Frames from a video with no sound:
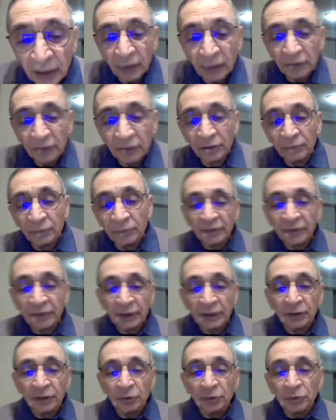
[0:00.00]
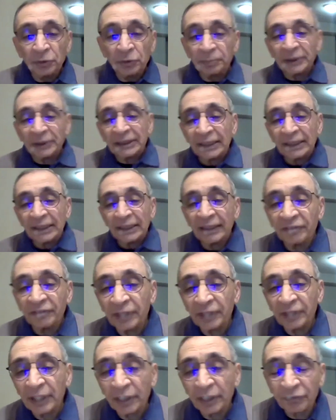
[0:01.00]
So we were in Guru Prasad
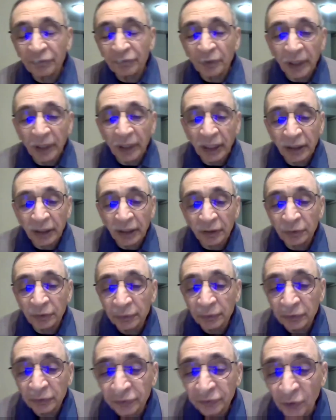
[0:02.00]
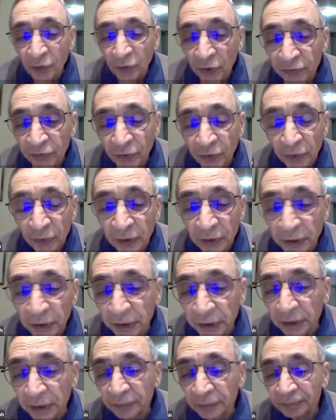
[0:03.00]
every day from 8 to
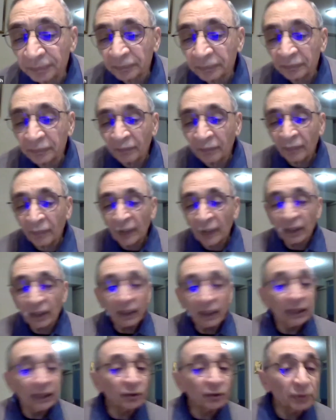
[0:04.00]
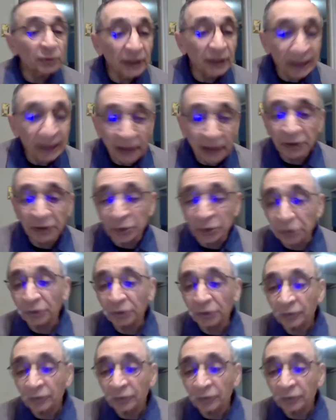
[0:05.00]
4:30, including lunch.